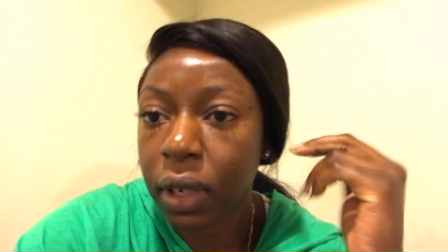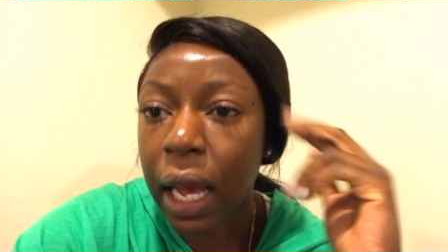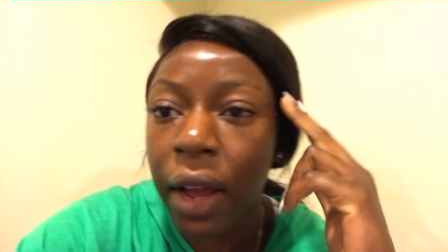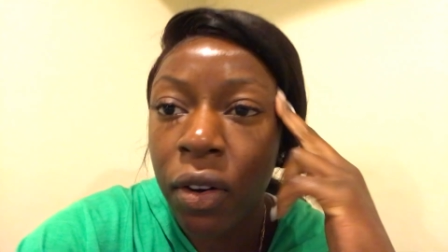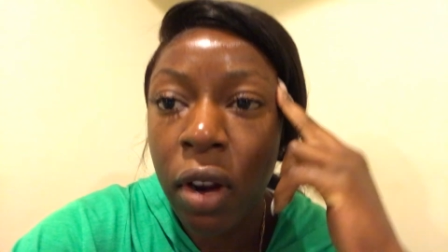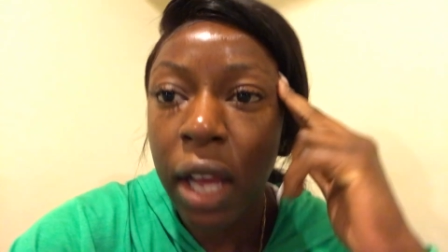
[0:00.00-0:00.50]

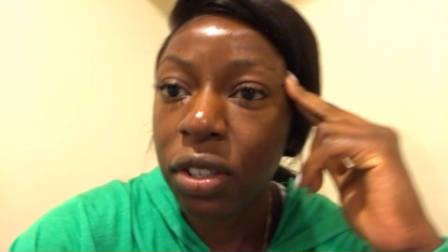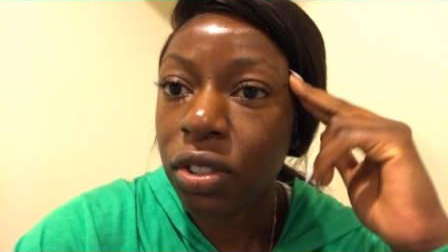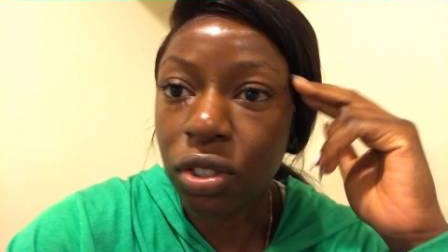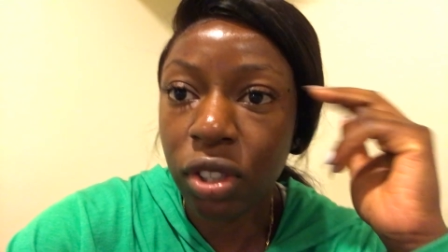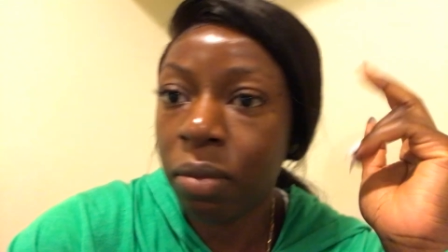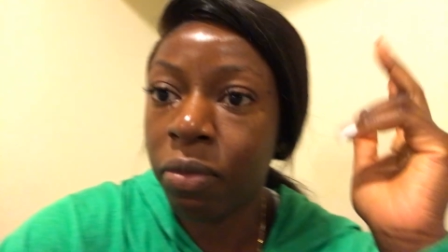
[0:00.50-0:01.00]
I don't know I
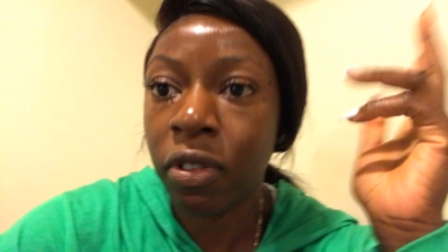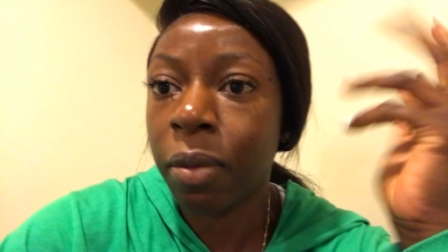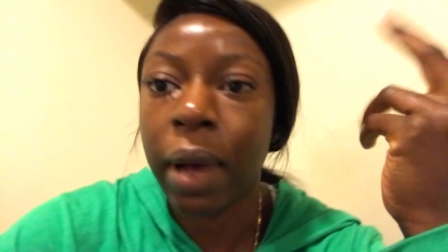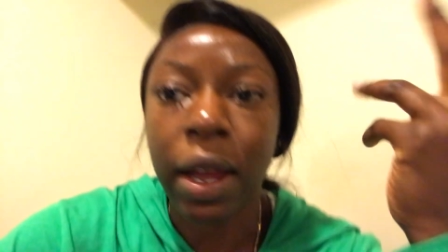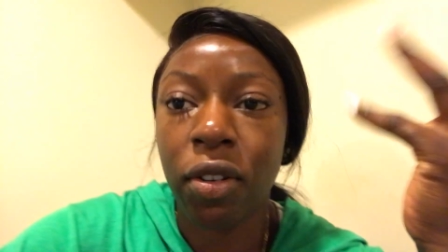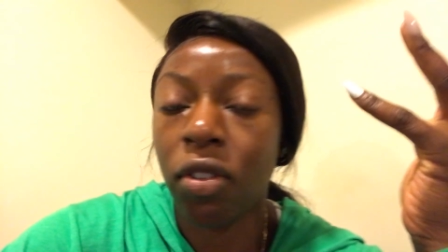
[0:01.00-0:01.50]
just jumped from
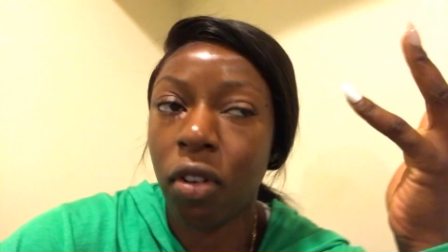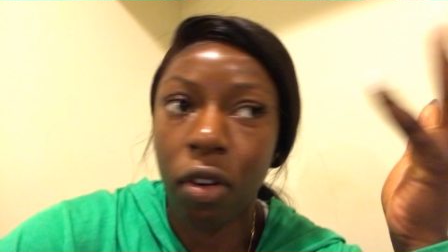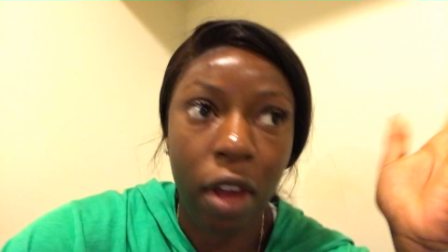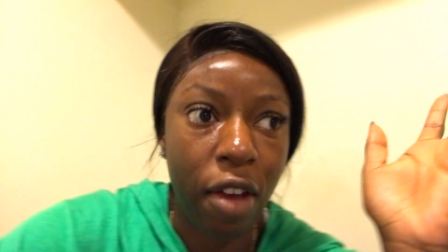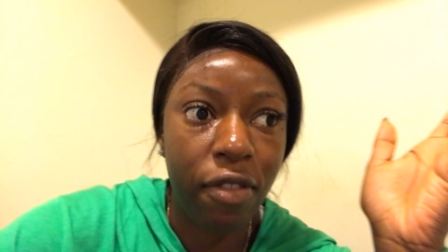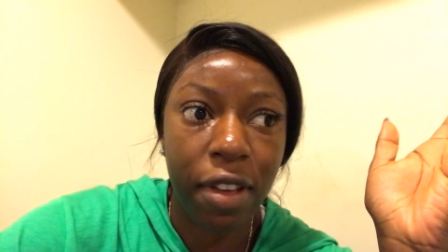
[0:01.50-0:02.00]
I don't know
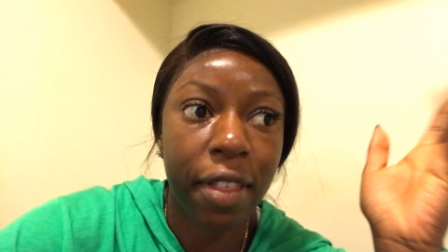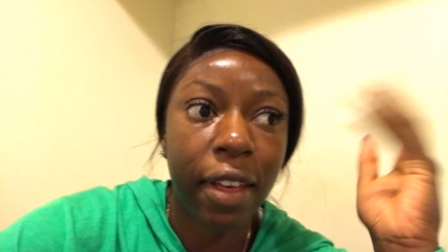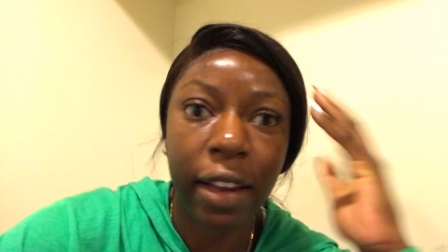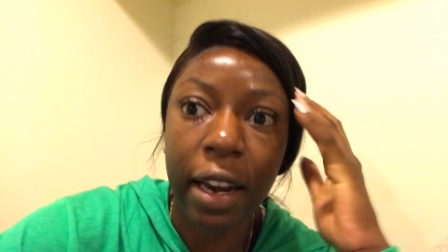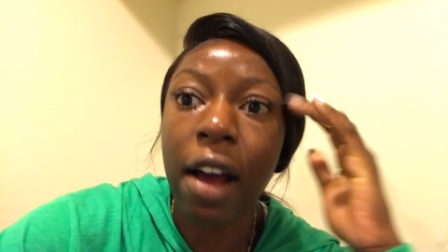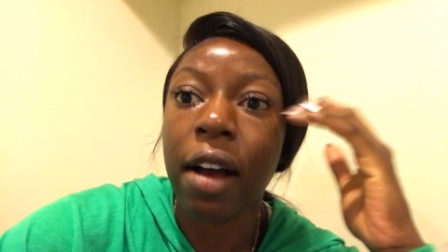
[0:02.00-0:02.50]

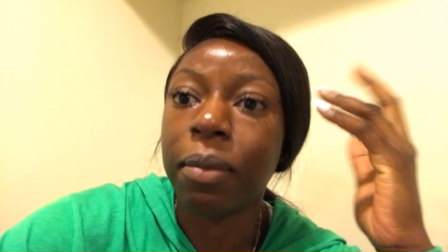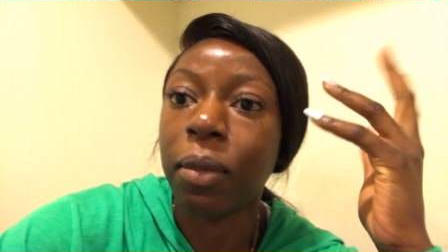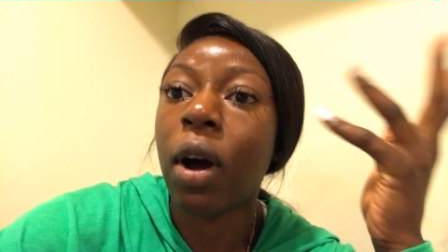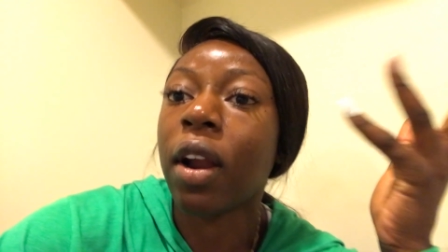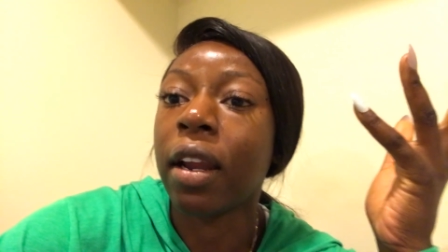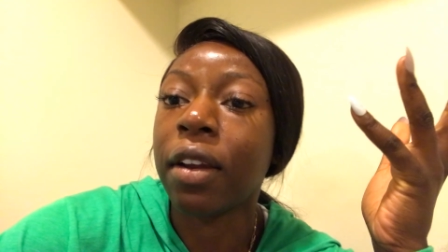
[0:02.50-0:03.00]
everything now
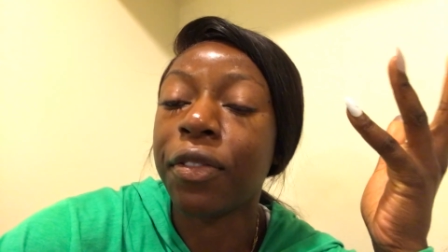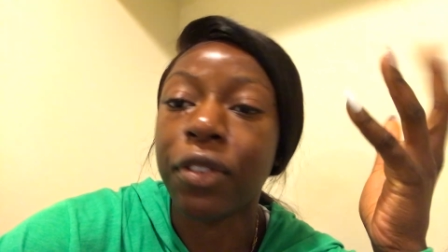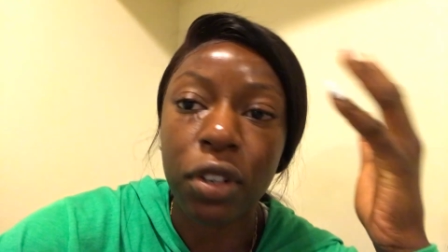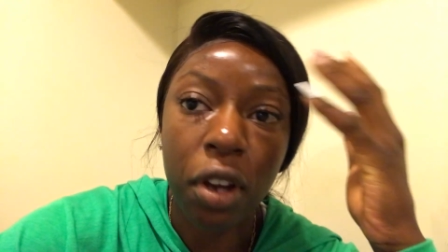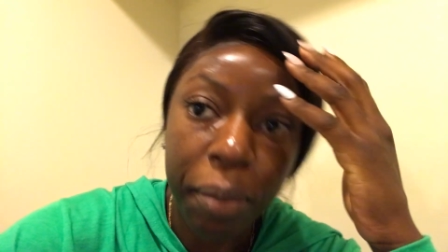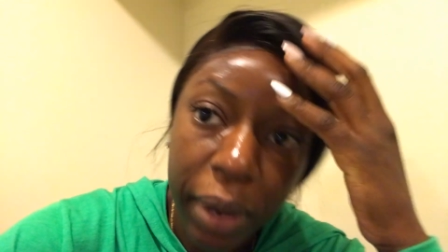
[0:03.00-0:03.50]
I'm on a
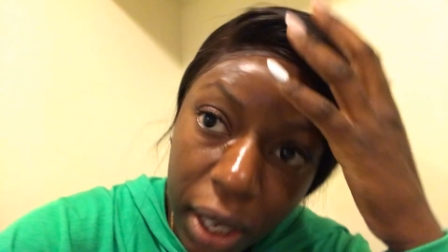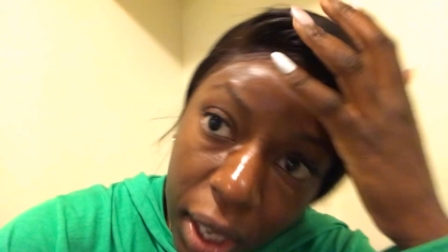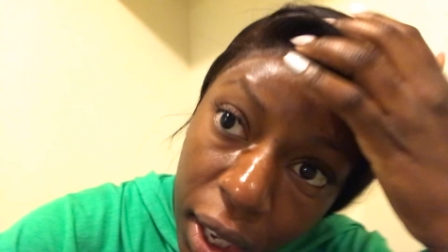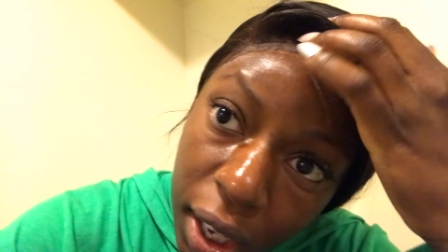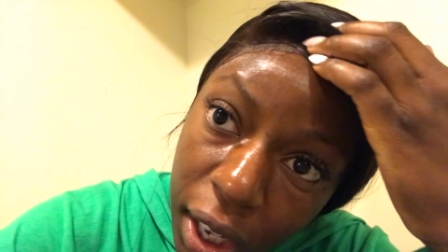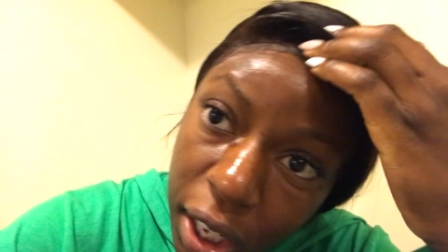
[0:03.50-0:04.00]
different topic
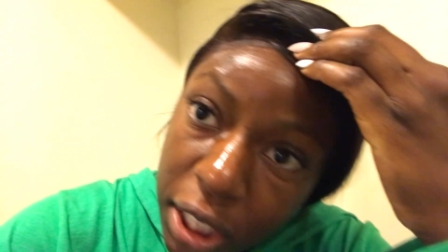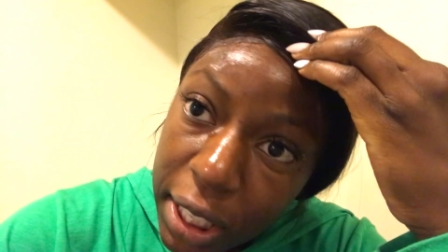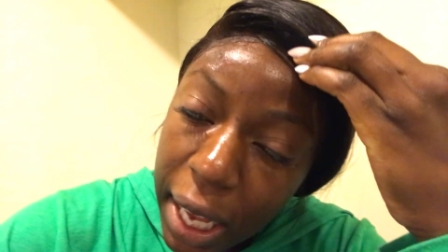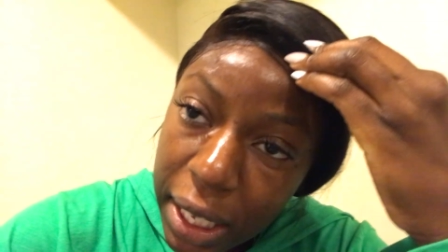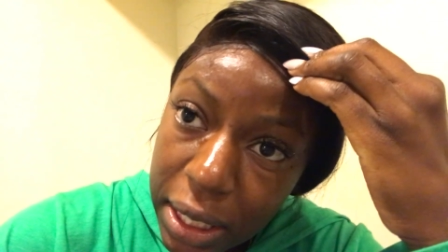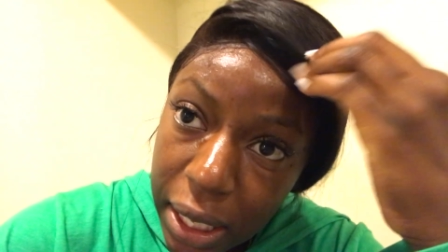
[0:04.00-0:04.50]
so
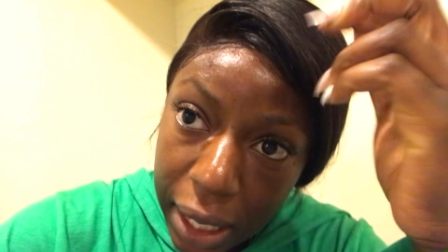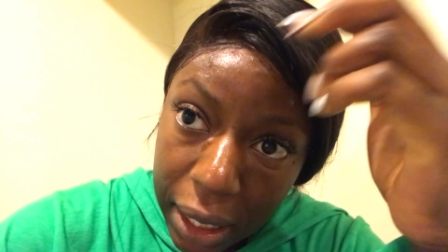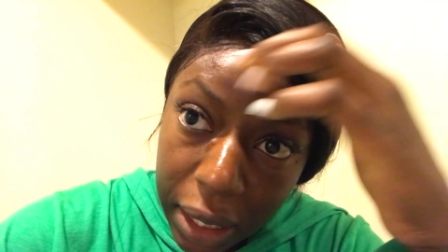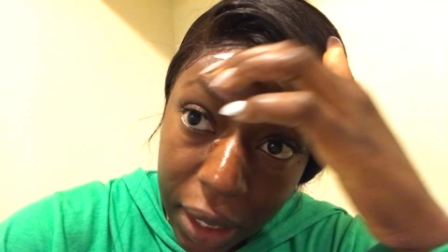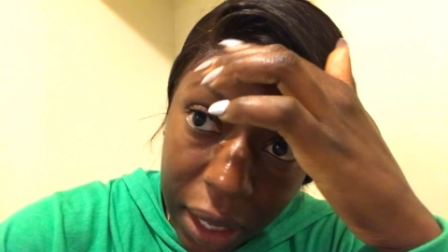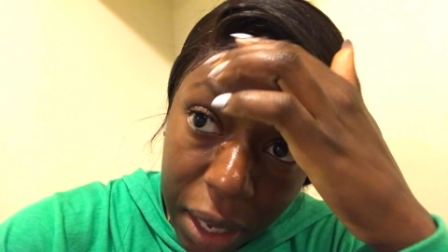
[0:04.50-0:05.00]
I had to like
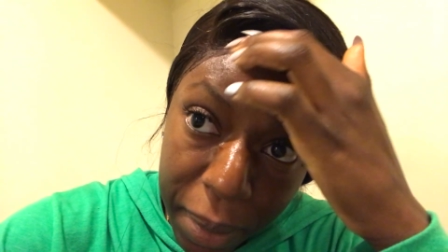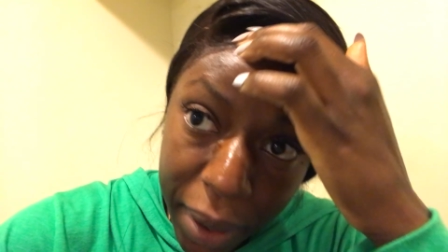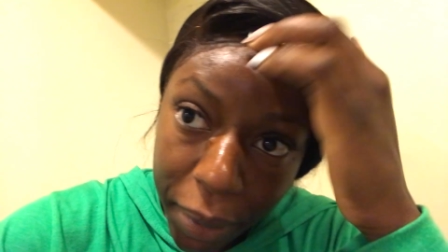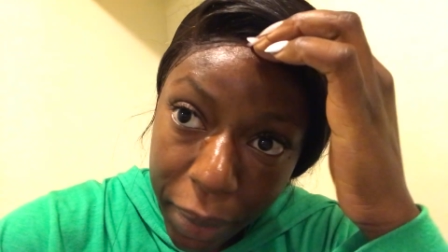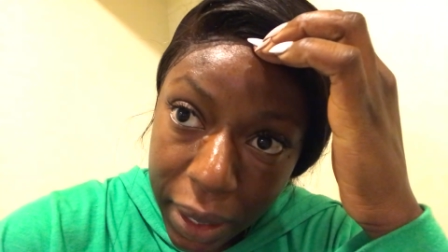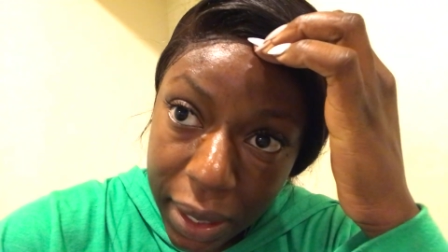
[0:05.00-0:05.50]
lay my
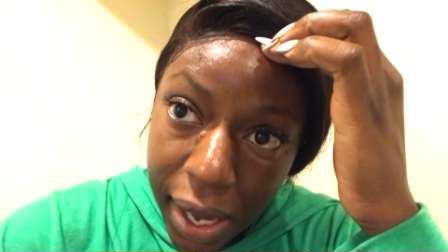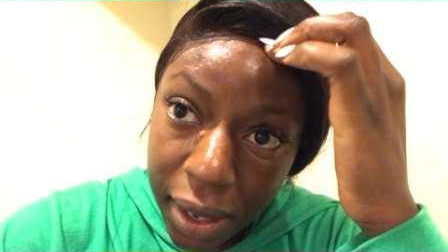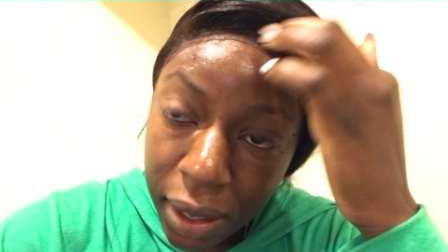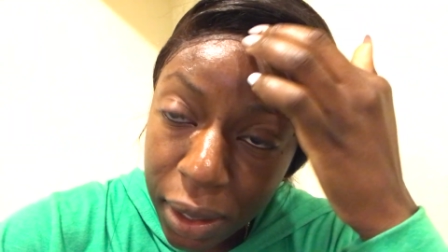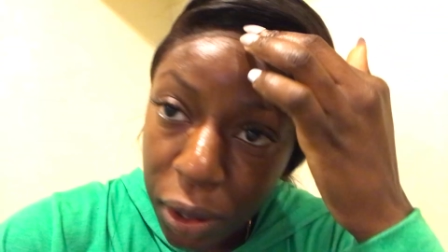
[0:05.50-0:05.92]
wig down a